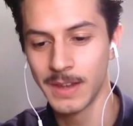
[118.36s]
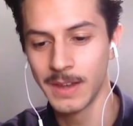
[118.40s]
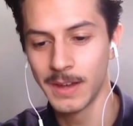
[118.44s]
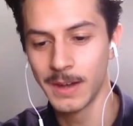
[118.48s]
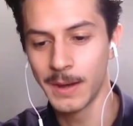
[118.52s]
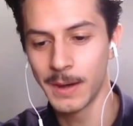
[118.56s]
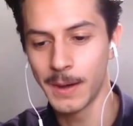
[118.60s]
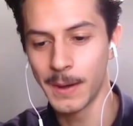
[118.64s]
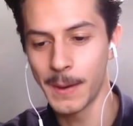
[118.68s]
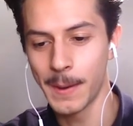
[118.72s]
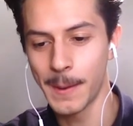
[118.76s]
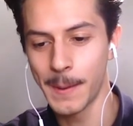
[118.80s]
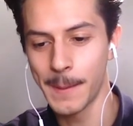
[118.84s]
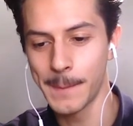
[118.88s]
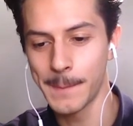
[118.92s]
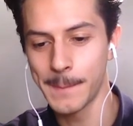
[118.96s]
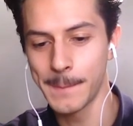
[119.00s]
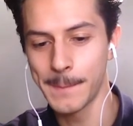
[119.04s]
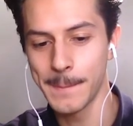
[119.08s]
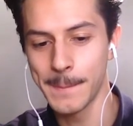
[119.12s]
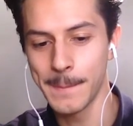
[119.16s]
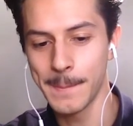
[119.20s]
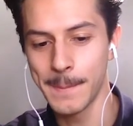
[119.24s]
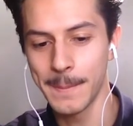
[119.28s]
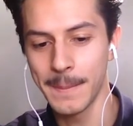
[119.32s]

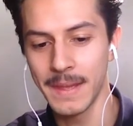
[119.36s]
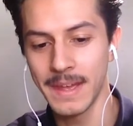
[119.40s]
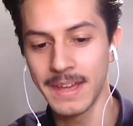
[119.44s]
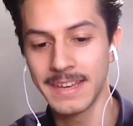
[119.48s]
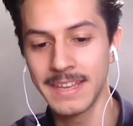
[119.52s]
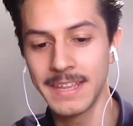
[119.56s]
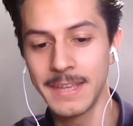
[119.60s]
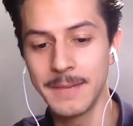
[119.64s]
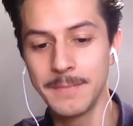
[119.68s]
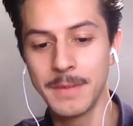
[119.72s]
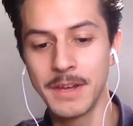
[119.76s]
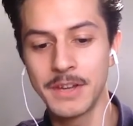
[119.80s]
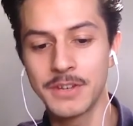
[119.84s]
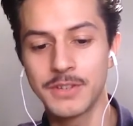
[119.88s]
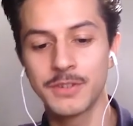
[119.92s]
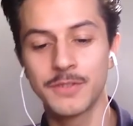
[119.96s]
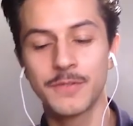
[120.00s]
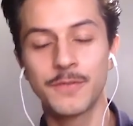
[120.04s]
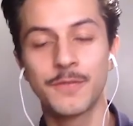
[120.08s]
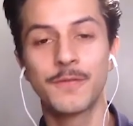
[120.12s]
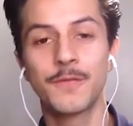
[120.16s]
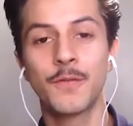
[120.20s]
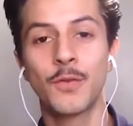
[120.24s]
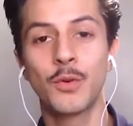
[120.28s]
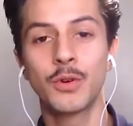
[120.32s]
And he measured
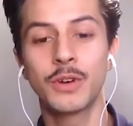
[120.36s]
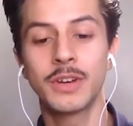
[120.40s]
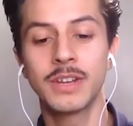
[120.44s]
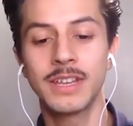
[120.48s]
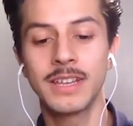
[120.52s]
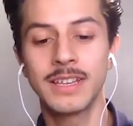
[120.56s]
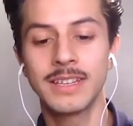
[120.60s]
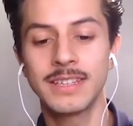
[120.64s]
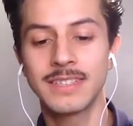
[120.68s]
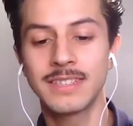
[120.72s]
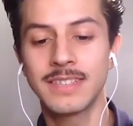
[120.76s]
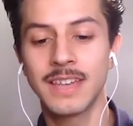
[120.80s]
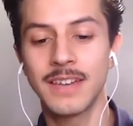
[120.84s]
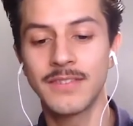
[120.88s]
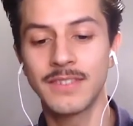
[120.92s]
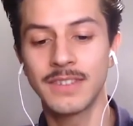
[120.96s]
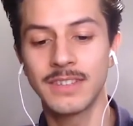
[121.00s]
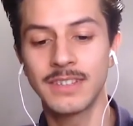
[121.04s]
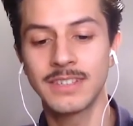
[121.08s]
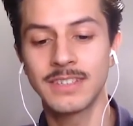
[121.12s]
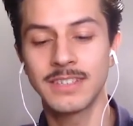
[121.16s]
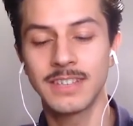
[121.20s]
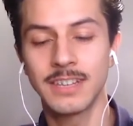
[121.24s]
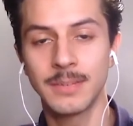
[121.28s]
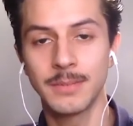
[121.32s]
47
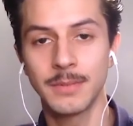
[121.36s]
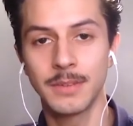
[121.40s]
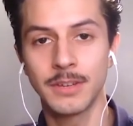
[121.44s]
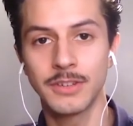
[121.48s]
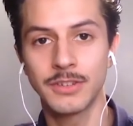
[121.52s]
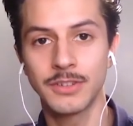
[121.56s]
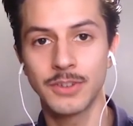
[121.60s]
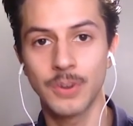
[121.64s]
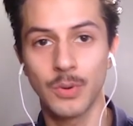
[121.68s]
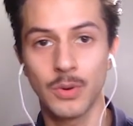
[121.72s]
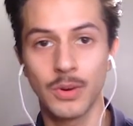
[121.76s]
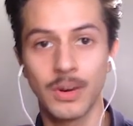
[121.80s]
centimeters or